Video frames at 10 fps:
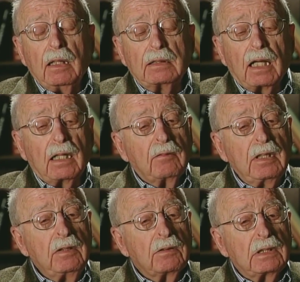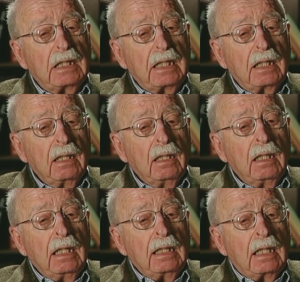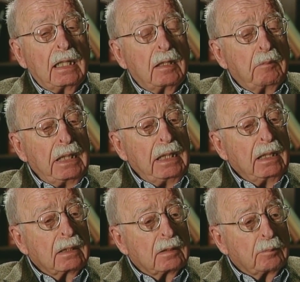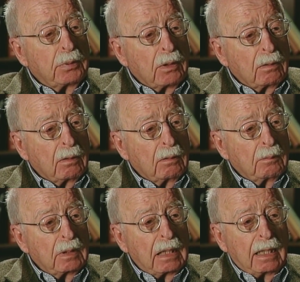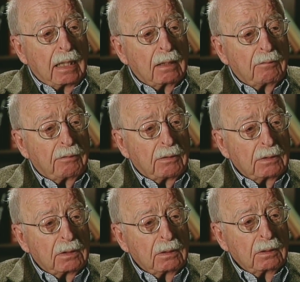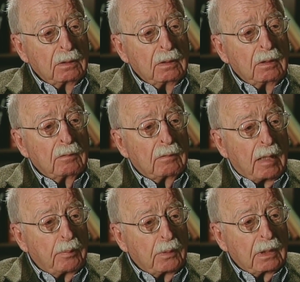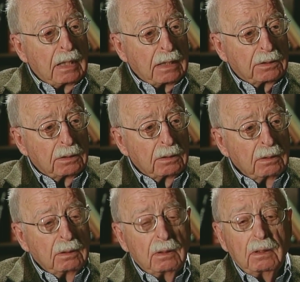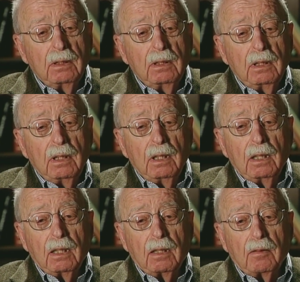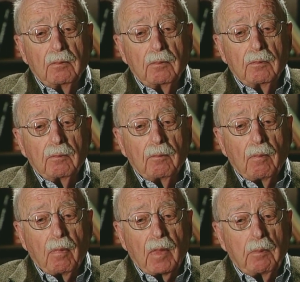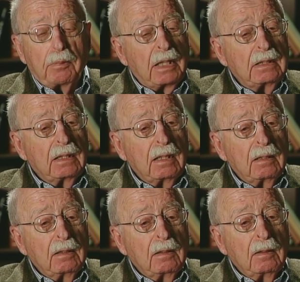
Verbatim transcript: It's kind of interesting that in a meeting in Sapporo, where they had the first Rapport lecture, uh, the president